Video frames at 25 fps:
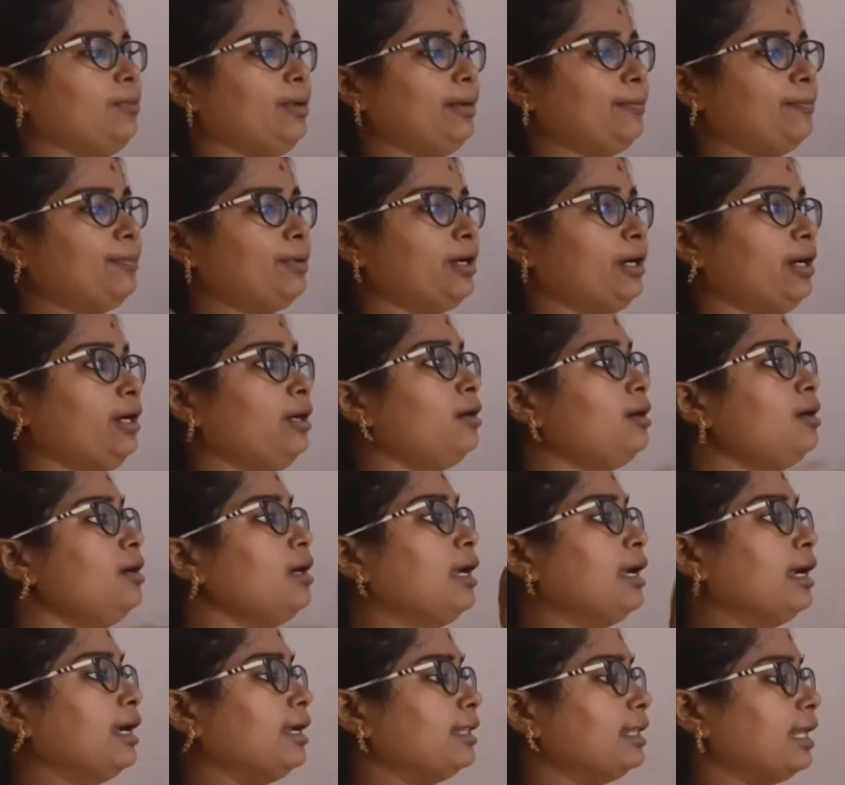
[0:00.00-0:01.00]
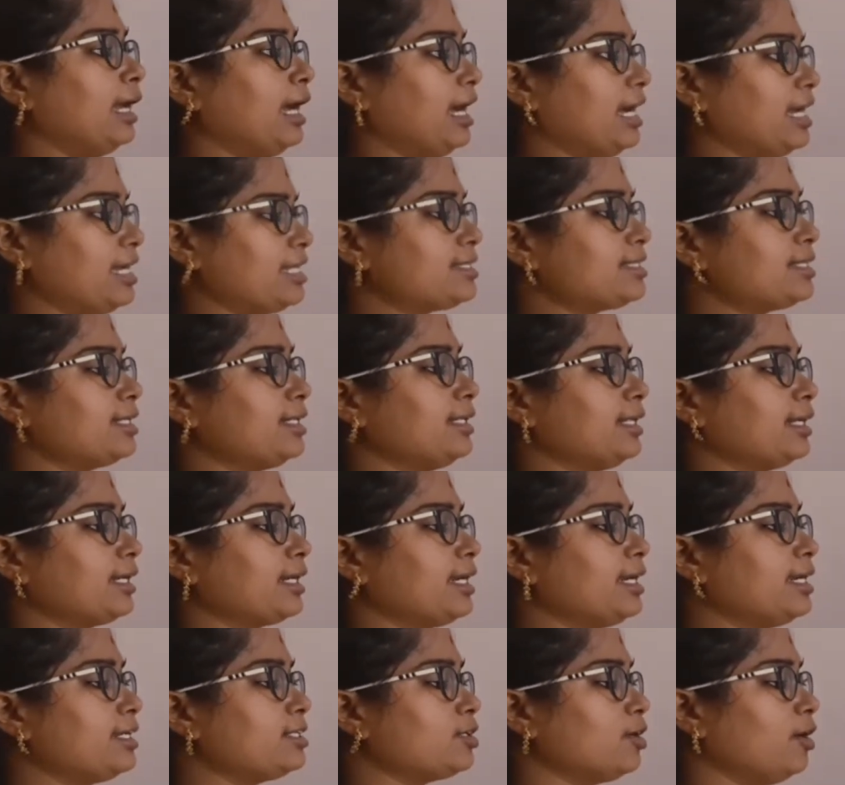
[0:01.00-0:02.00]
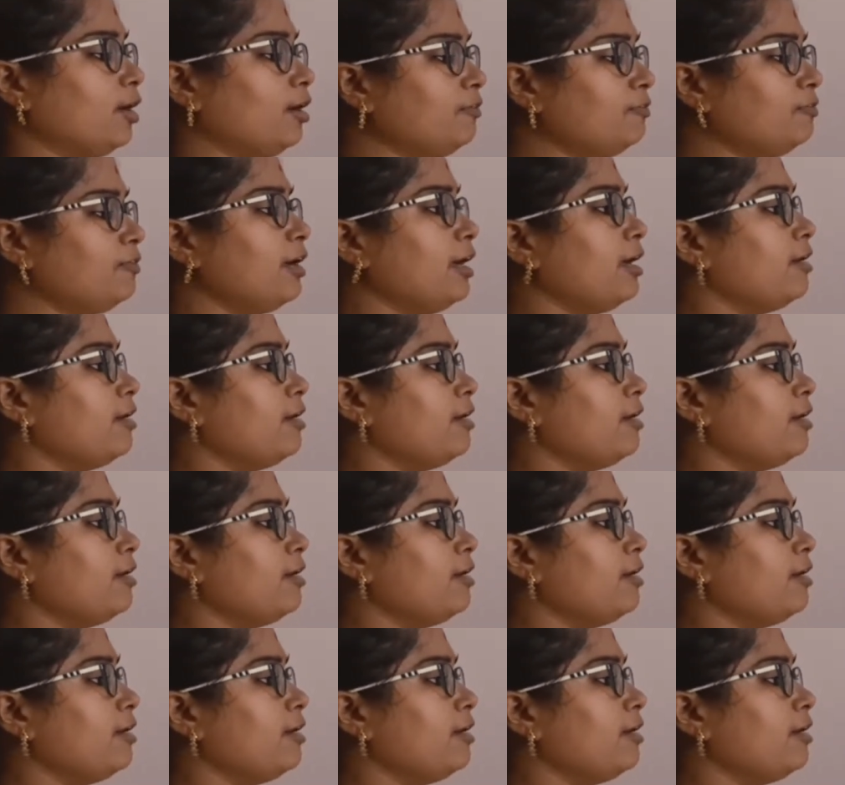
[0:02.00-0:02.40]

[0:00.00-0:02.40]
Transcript: appear in the acid in the case of